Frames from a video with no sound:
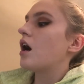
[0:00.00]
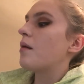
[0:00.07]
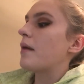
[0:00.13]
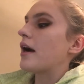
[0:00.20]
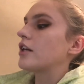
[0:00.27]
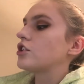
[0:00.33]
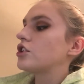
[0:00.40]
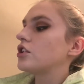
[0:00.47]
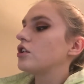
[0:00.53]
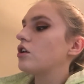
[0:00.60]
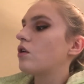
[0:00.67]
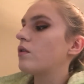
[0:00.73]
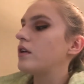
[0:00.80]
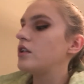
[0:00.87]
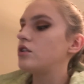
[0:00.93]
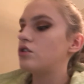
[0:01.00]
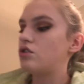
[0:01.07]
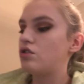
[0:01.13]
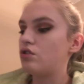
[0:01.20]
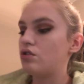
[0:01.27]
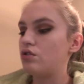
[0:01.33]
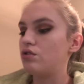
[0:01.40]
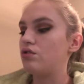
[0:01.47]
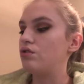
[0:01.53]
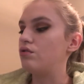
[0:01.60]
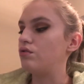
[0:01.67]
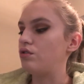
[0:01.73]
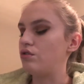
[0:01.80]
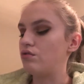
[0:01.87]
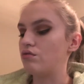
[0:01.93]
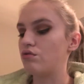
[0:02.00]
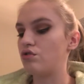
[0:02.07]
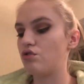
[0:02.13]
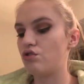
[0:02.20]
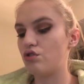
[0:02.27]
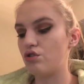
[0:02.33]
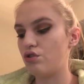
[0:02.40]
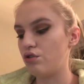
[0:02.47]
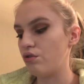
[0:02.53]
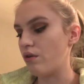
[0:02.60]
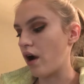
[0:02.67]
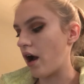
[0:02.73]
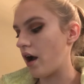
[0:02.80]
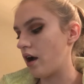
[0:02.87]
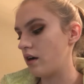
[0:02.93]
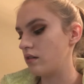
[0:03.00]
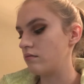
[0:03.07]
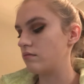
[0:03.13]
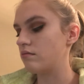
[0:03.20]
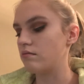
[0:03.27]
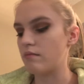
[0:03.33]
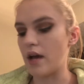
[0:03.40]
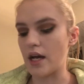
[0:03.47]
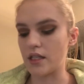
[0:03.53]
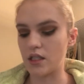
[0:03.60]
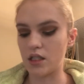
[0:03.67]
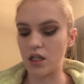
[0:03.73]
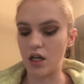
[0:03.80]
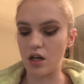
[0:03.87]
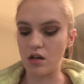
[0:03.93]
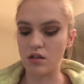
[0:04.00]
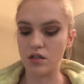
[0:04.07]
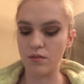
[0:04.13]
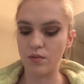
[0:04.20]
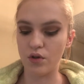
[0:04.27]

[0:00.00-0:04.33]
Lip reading: I'm actually going to use two mascaras.